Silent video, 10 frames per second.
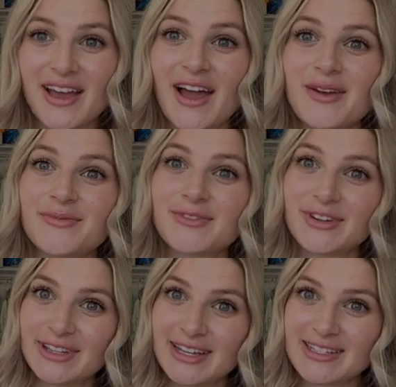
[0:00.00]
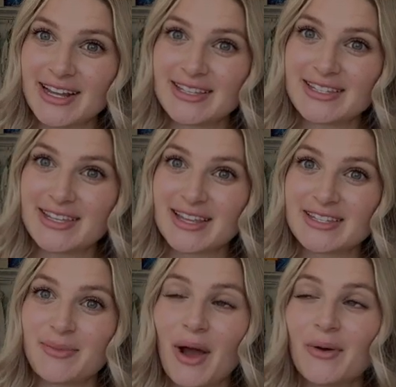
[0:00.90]
I'm really excited to test
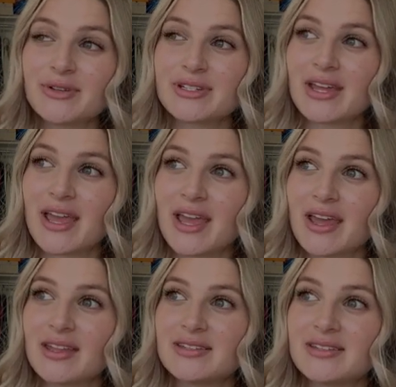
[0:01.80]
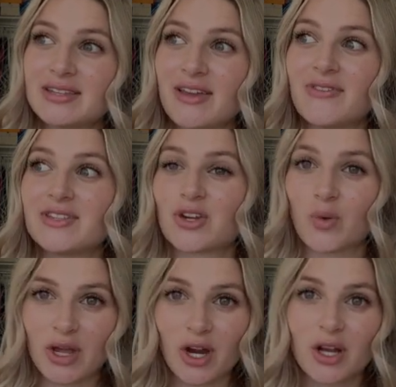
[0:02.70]
them out and to see if it's a
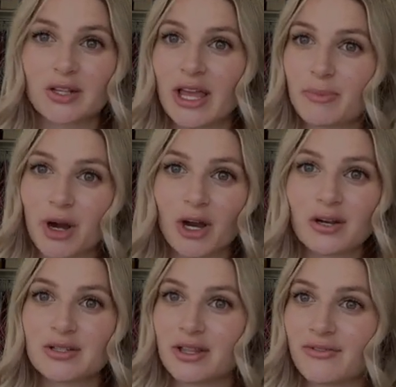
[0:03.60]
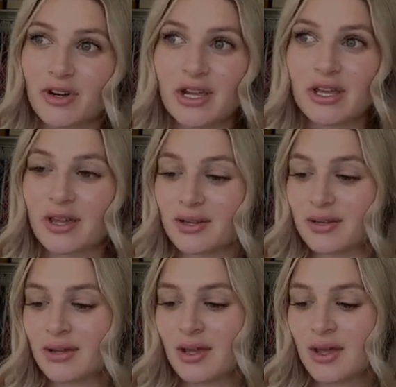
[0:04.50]
quicker labor delivery
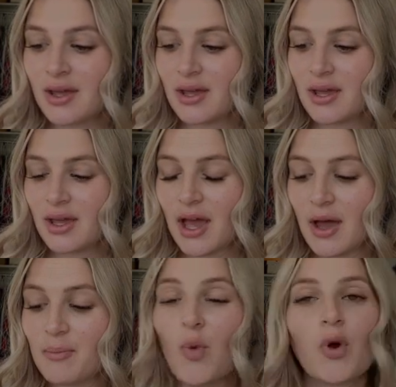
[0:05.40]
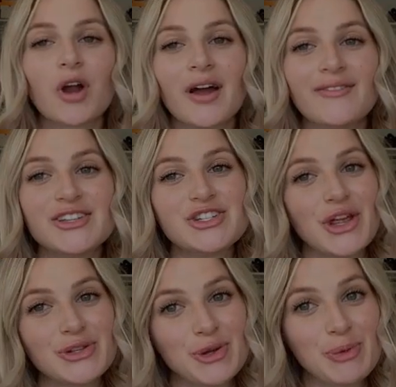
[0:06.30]
and a more of a
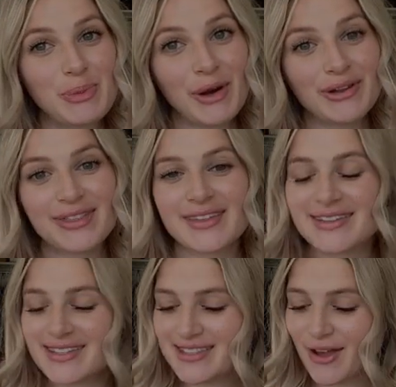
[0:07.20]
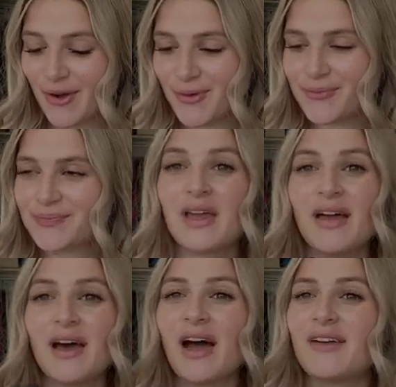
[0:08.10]
gentle birth. So
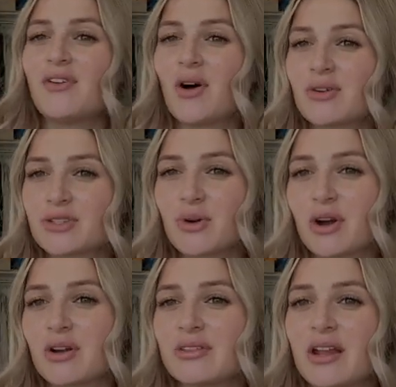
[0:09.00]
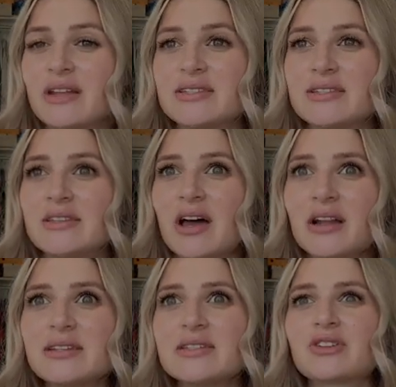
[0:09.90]
I've also heard that it's not
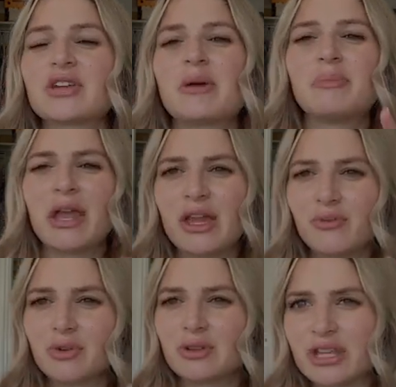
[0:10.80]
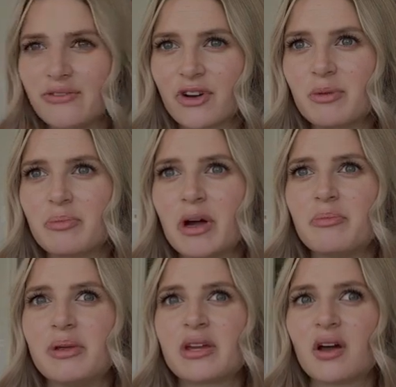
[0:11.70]
necessarily a pain reliever, but
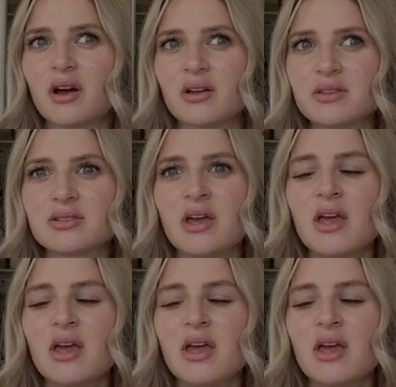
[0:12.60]
because